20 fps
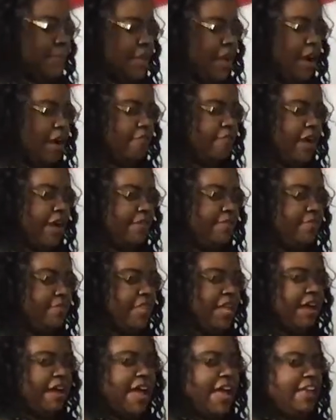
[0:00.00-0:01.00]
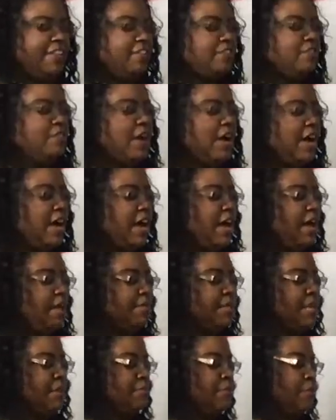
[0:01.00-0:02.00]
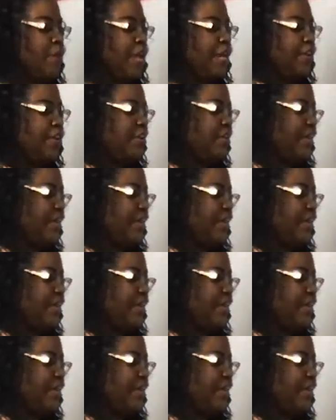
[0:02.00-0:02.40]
All right. Now, as you um, keep creating your